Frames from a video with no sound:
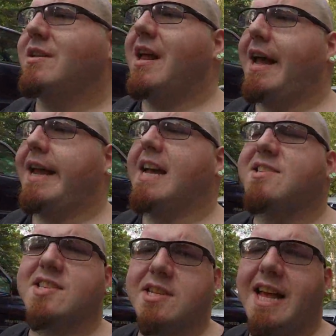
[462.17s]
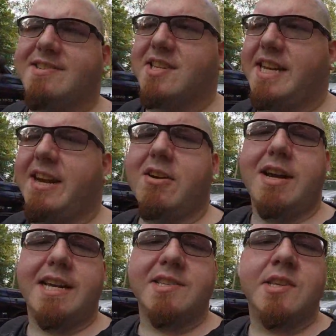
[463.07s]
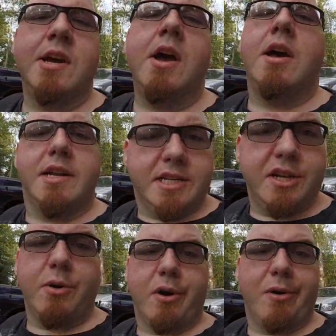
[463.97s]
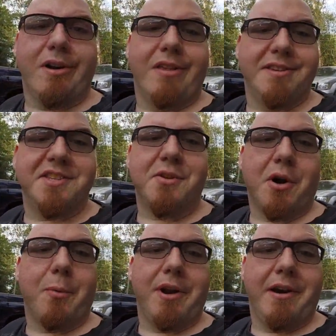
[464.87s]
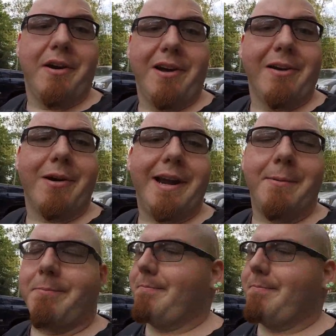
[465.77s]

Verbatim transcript: I guess the lesson here is, don't go into the store when you're hungry.